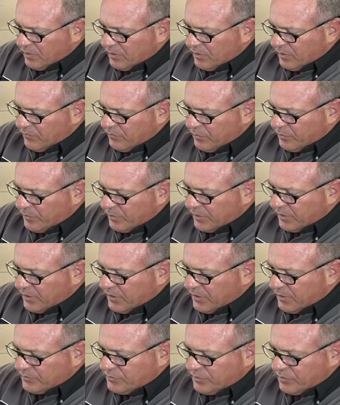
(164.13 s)
if you want to
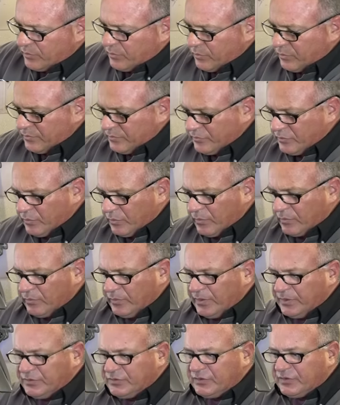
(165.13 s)
get out your torque
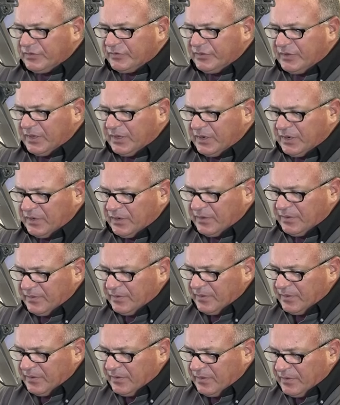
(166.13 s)
wrench to set it.
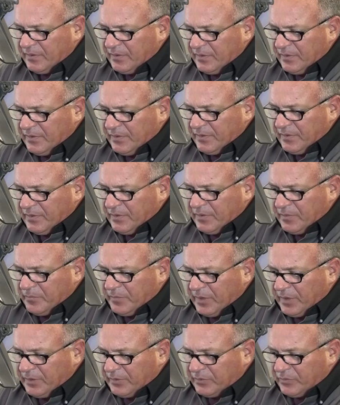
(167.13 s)

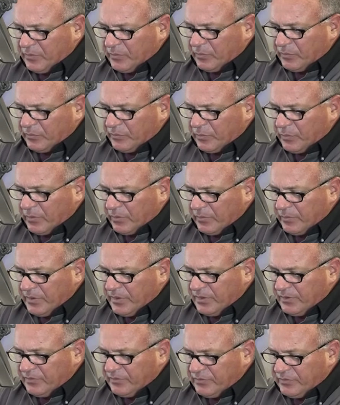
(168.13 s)
My internal torque
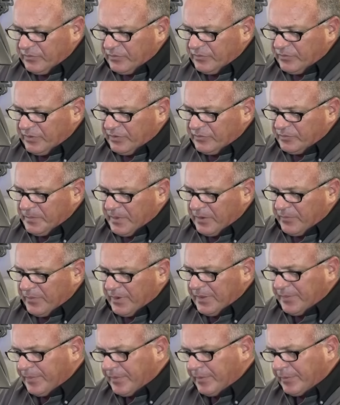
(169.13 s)
wrench says about
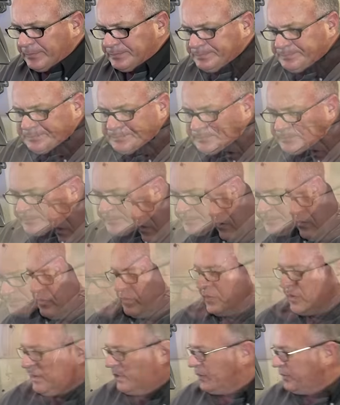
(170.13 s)
right there.
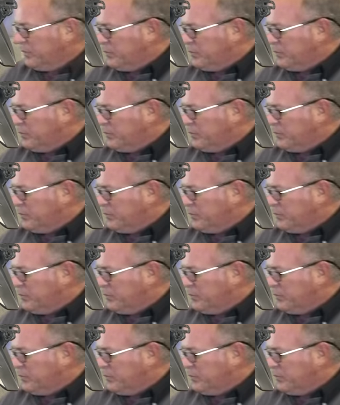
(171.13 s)
All right,